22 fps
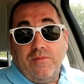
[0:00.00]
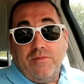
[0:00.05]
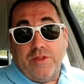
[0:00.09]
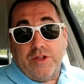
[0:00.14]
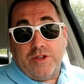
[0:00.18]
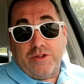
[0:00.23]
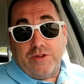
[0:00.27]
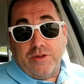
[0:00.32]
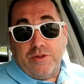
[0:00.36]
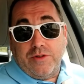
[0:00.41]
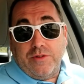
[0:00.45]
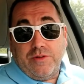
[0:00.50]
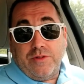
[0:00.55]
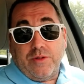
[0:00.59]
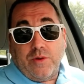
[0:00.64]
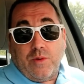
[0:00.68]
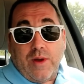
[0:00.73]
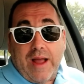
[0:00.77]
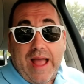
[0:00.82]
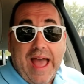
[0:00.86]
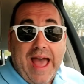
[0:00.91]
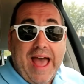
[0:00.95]
the truth
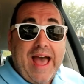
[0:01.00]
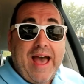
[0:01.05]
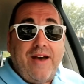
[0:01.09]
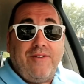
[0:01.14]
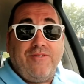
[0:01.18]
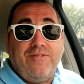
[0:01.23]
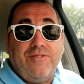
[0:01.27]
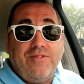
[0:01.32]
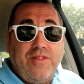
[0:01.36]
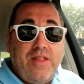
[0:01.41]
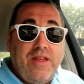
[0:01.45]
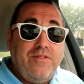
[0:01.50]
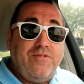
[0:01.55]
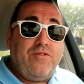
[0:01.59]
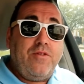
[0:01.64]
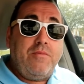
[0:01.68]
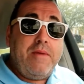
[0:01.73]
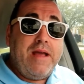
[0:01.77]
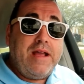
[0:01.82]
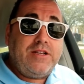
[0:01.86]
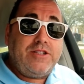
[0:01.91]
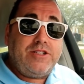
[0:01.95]
or half the
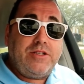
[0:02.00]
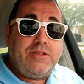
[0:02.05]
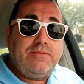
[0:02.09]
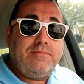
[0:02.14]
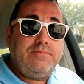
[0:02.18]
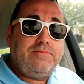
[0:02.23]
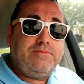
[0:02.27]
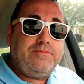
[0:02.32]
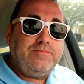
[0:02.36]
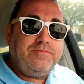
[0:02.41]
information.